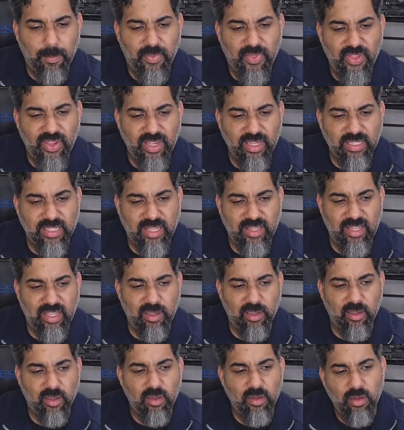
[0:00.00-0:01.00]
things I
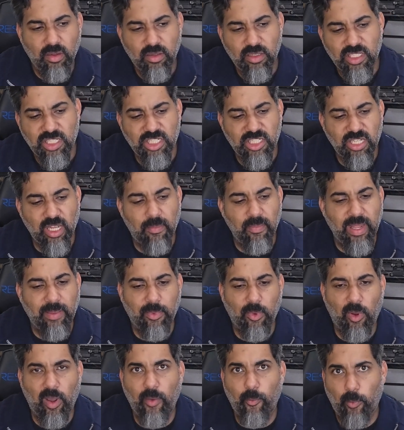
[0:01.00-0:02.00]
think some
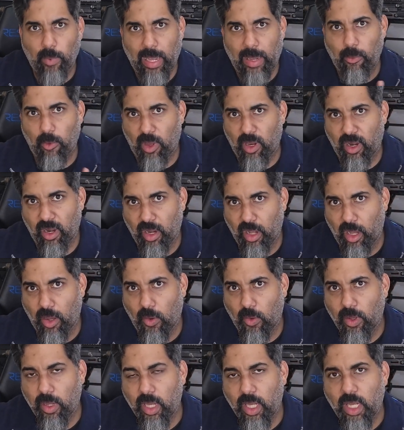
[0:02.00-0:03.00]
people might want to
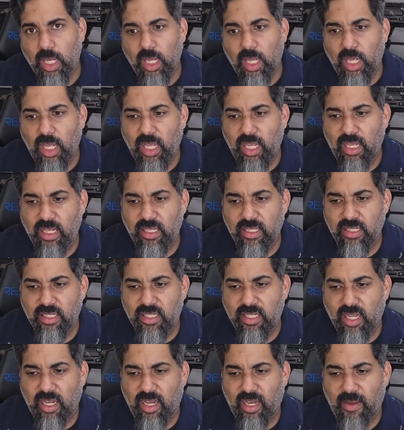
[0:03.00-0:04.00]
know
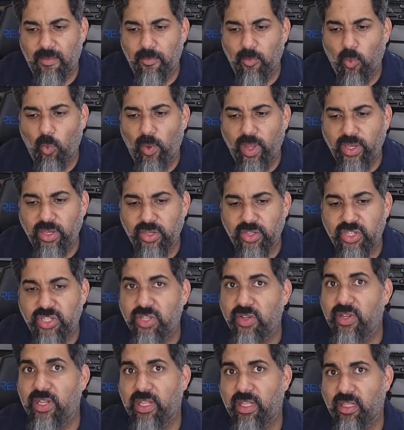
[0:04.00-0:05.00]
is when you're
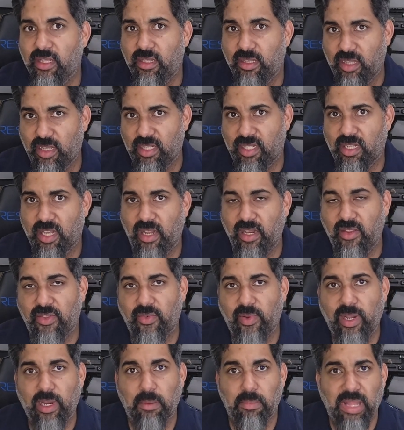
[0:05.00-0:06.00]
shooting this gun in
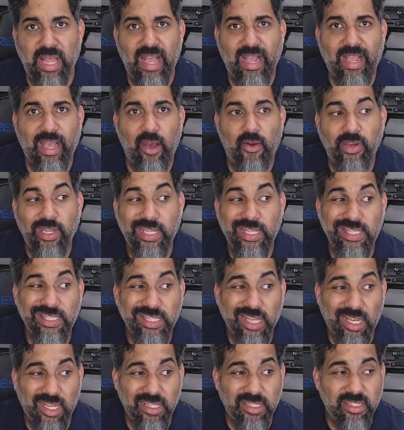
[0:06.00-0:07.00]
300 Blackout, it
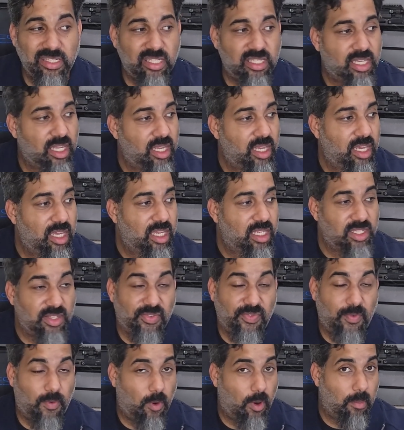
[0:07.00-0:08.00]
does
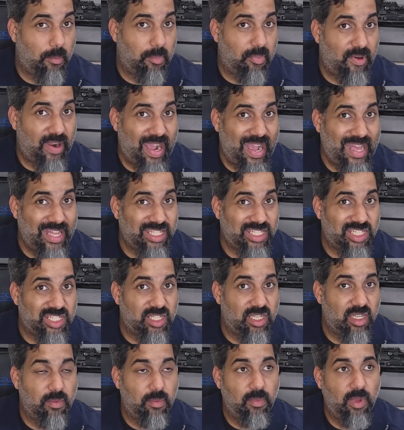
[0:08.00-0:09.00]
deform brass.